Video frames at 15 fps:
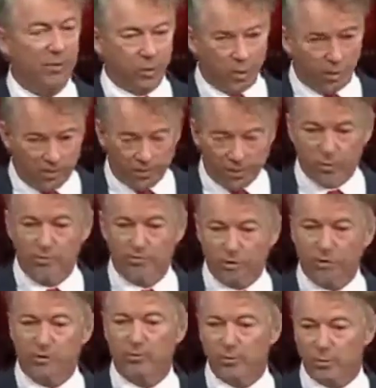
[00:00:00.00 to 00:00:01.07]
who are the most
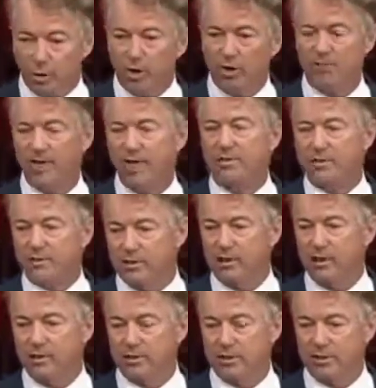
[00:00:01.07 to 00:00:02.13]
vulnerable are
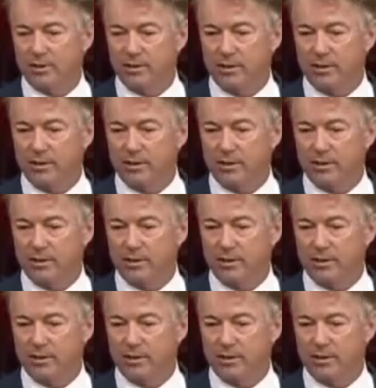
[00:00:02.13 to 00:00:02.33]
vaccinated.